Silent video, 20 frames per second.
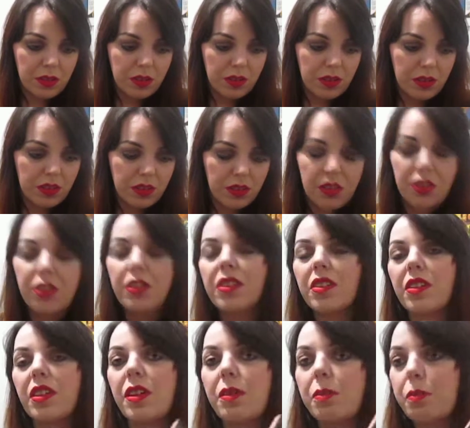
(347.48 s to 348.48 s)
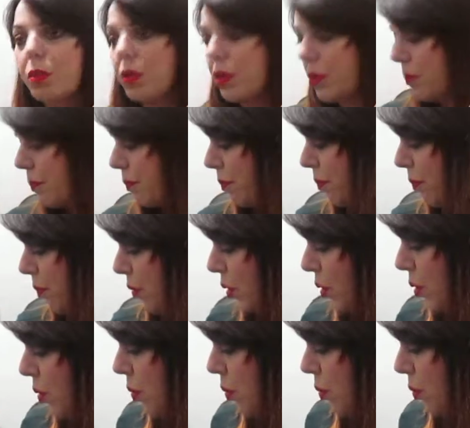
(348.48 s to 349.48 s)
Seriously. But
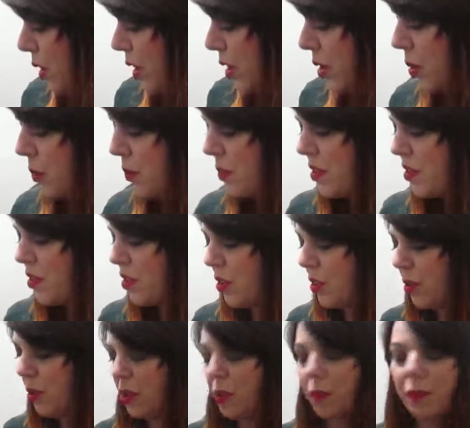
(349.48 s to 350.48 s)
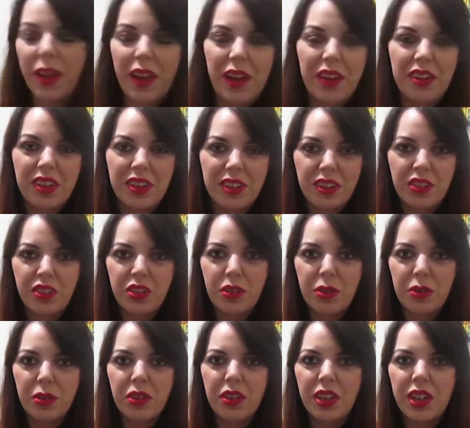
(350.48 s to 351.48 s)
when it comes to comparing the
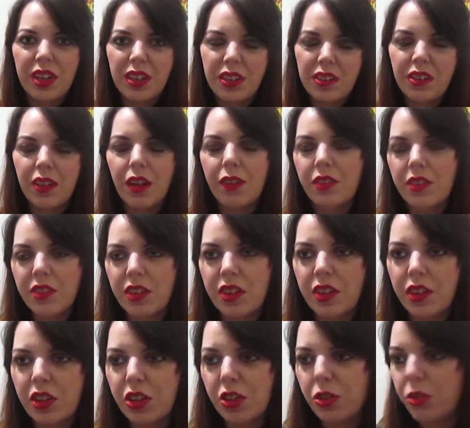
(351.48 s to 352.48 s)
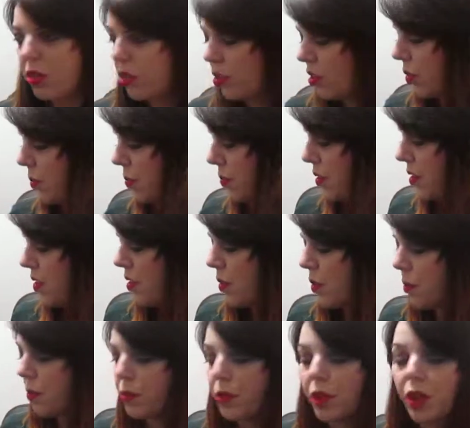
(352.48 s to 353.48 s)
two, there is obviously the huge difference
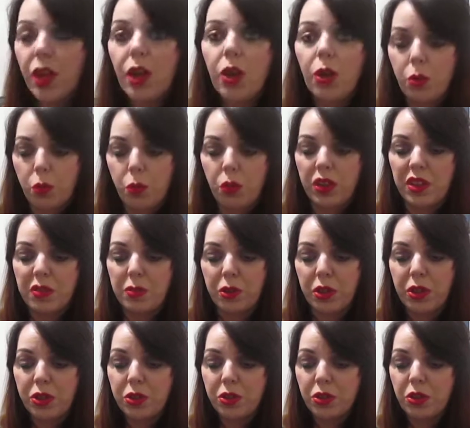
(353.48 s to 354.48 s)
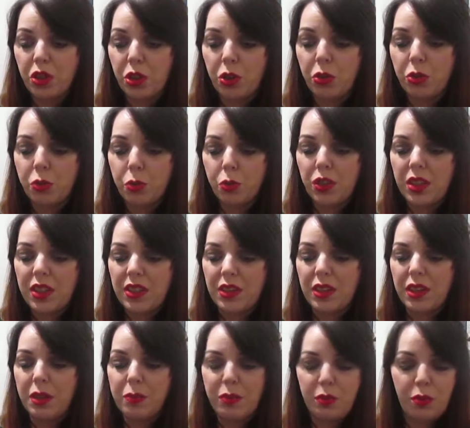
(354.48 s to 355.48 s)
of one is more cool toned, one is a
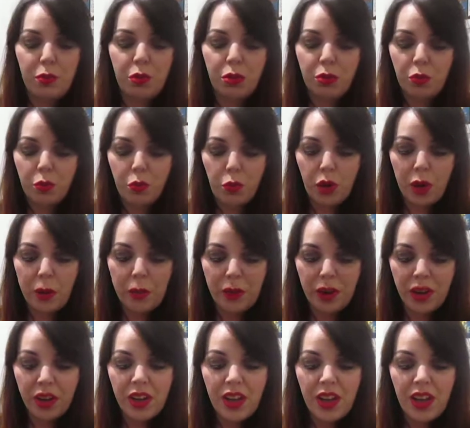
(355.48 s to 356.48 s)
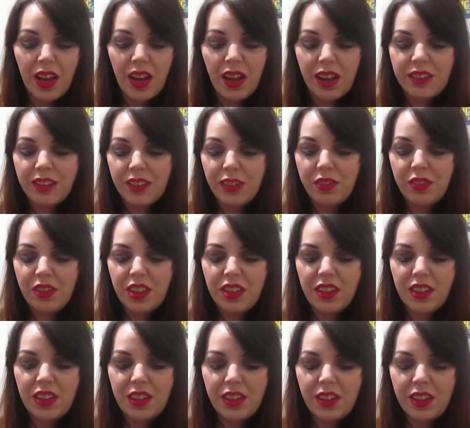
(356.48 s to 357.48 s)
little bit more warmer. I definitely
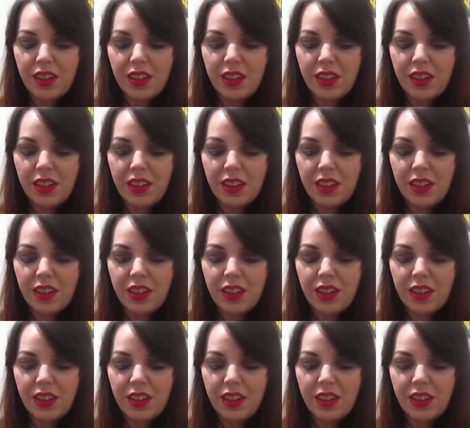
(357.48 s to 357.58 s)
think